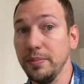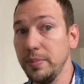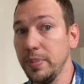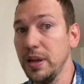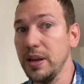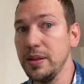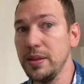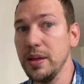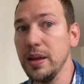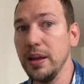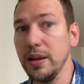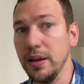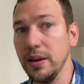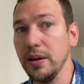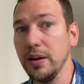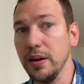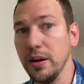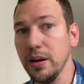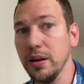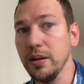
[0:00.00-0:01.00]
Big thing
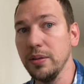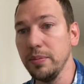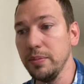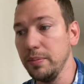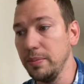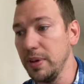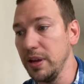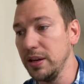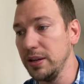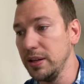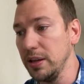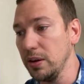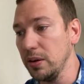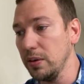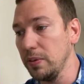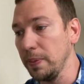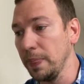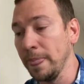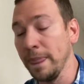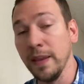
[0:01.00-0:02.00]
here, huh? Big
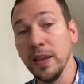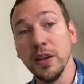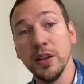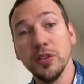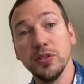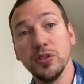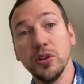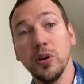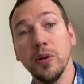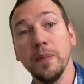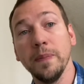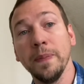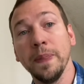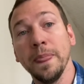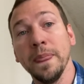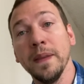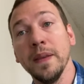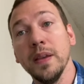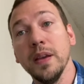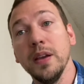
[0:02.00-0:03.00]
deal. So
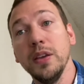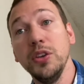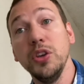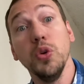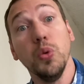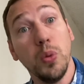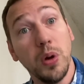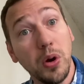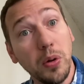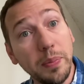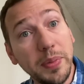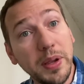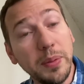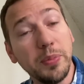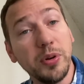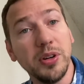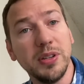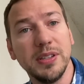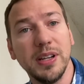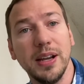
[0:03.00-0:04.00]
you will be
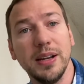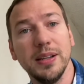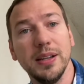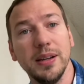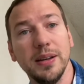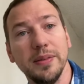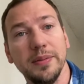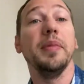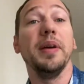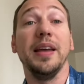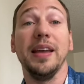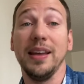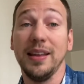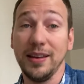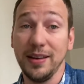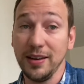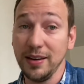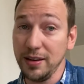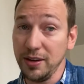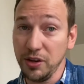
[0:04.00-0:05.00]
protected
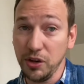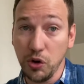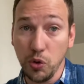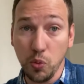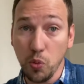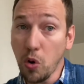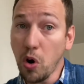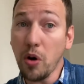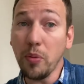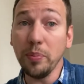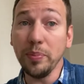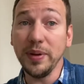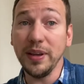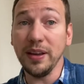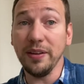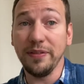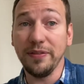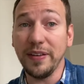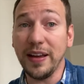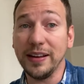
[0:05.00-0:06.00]
and you won't
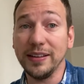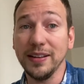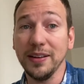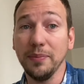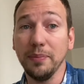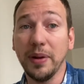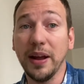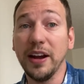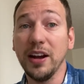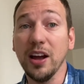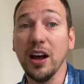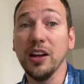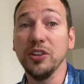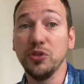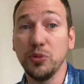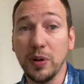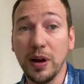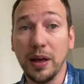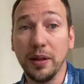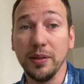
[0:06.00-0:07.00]
be affected by
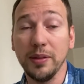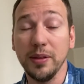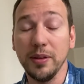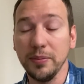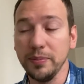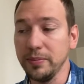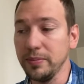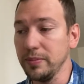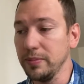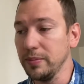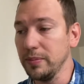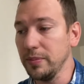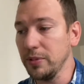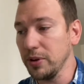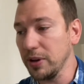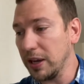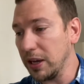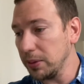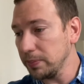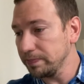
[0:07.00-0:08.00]
God's wrath.
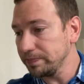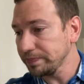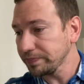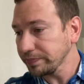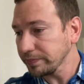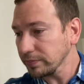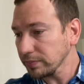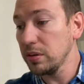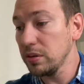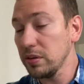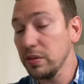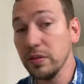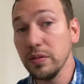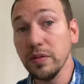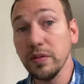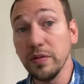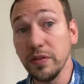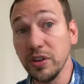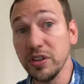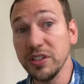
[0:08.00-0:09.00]
Okay?
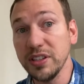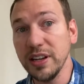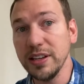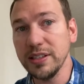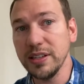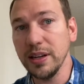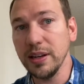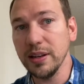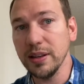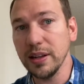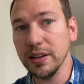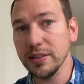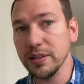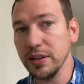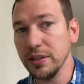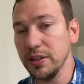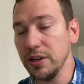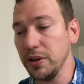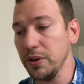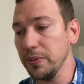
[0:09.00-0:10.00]
Verse 18, let's
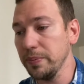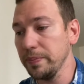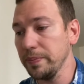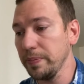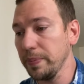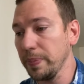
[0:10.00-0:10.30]
continue.